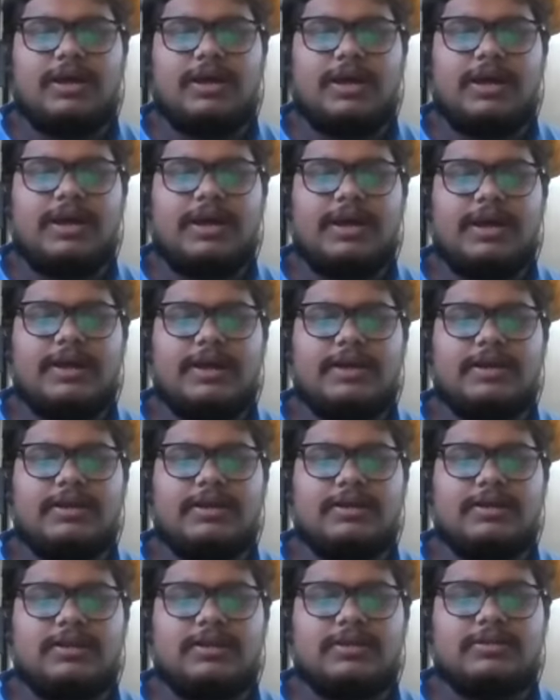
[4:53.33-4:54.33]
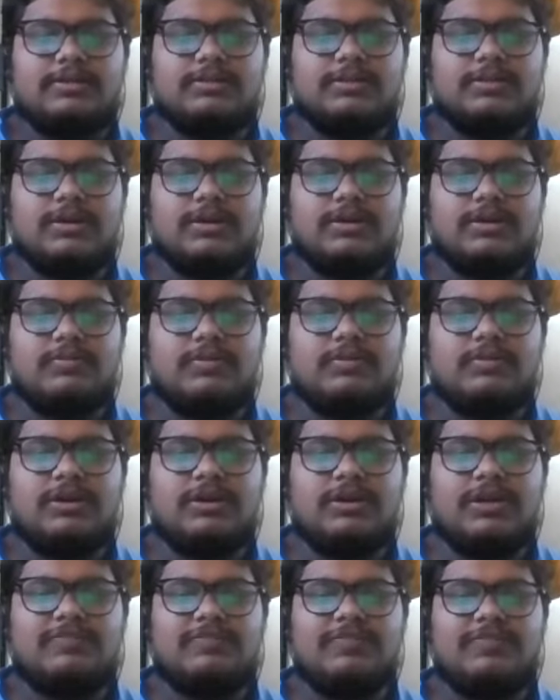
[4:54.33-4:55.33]
And the third one,
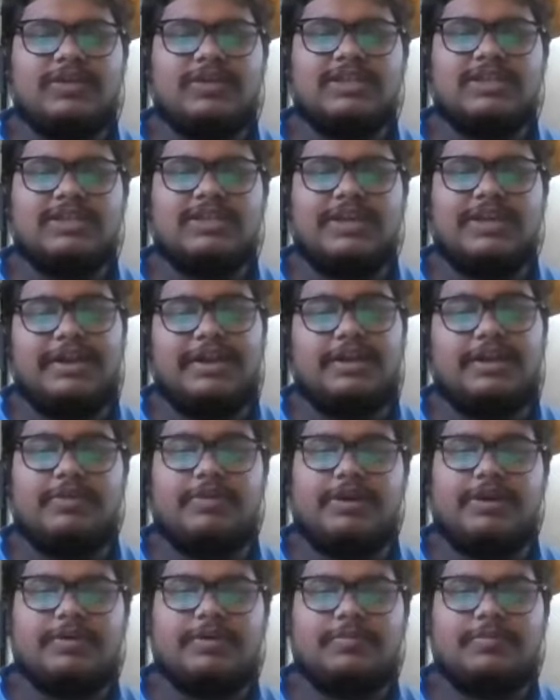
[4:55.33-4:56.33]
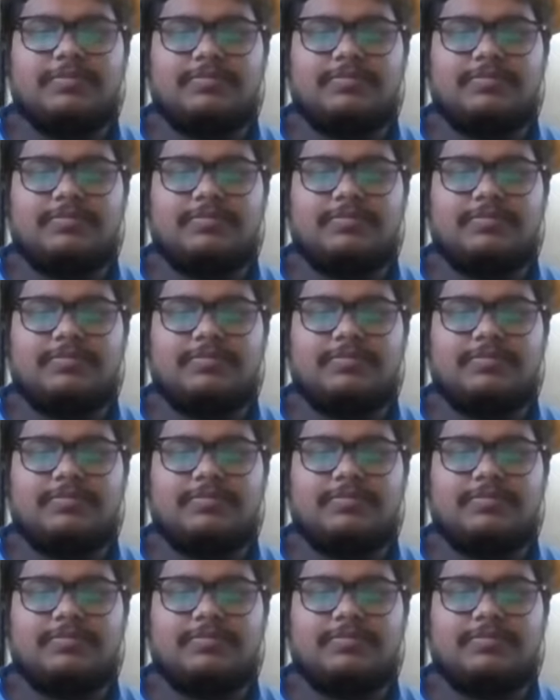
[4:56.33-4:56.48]
what I feel is creativity.